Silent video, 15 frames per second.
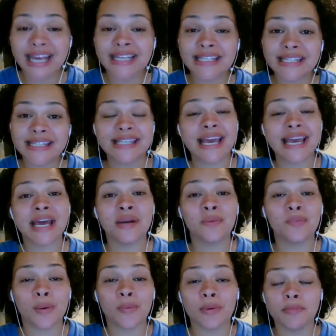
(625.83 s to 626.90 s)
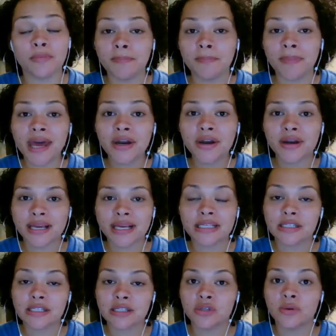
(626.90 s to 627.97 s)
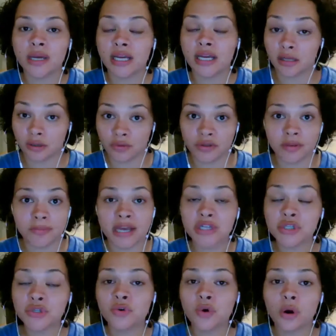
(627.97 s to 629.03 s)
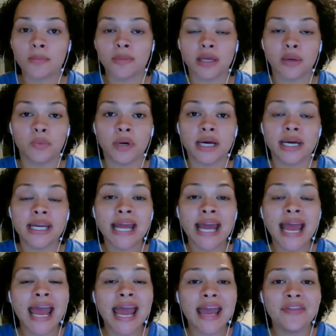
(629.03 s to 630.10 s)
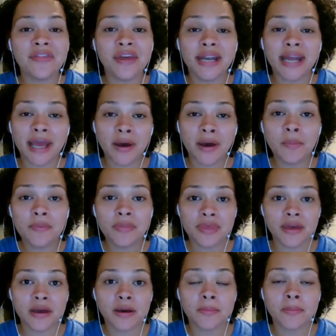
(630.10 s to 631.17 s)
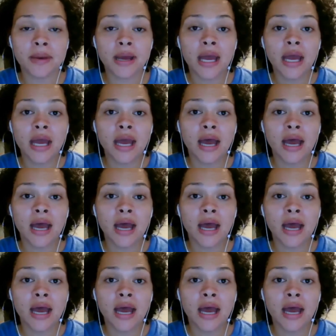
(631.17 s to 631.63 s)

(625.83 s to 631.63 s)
Instead, what would be better is to include them as you normally would and then help them